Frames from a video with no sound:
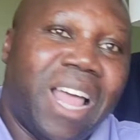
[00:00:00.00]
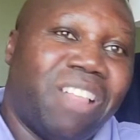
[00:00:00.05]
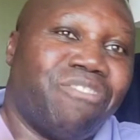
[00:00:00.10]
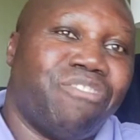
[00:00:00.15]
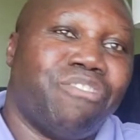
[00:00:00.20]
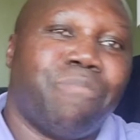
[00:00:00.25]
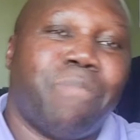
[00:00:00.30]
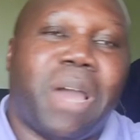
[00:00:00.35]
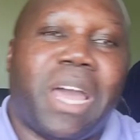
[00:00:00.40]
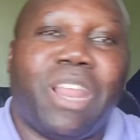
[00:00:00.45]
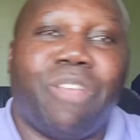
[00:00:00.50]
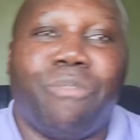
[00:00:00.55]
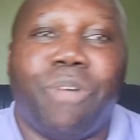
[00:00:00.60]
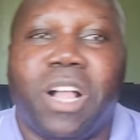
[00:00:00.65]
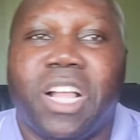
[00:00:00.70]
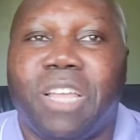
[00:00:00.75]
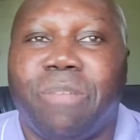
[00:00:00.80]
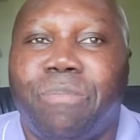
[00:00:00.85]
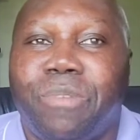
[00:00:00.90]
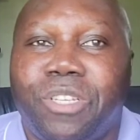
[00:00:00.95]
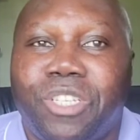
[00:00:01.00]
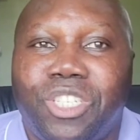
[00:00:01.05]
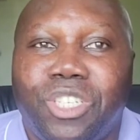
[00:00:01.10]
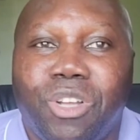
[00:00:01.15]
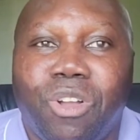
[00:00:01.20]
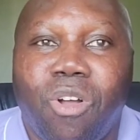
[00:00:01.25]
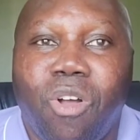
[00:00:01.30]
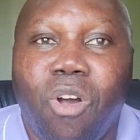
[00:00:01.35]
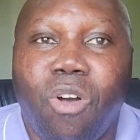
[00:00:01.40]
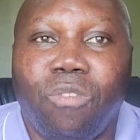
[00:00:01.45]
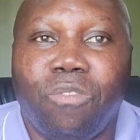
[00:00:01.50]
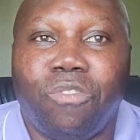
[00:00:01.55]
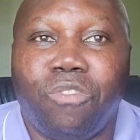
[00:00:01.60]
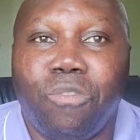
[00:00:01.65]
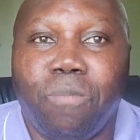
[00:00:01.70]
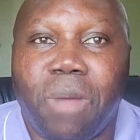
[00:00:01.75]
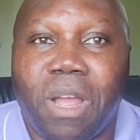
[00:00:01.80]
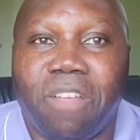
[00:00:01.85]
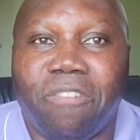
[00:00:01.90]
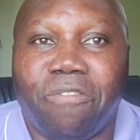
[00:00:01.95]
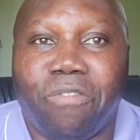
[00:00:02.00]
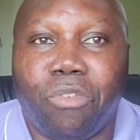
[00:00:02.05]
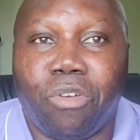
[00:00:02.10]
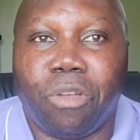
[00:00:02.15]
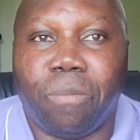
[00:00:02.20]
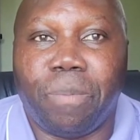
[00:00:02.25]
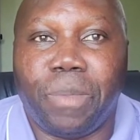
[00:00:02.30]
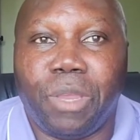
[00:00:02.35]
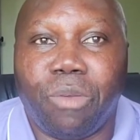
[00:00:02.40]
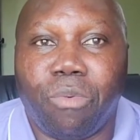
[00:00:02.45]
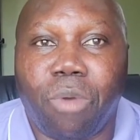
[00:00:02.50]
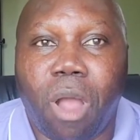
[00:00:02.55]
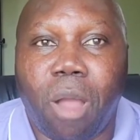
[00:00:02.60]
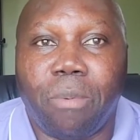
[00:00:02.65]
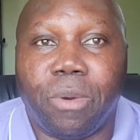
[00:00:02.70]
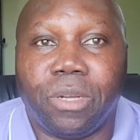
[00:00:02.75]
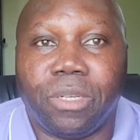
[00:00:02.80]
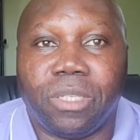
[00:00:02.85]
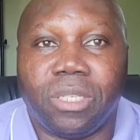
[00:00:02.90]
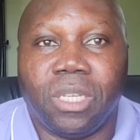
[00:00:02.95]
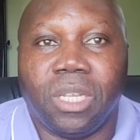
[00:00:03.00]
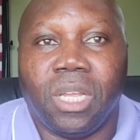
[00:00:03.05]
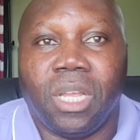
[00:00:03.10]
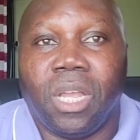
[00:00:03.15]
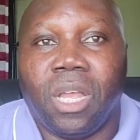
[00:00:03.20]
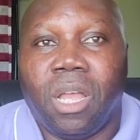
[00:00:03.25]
Hello, everybody. Welcome to the show, Home Sweet by Floyd P. Roberts.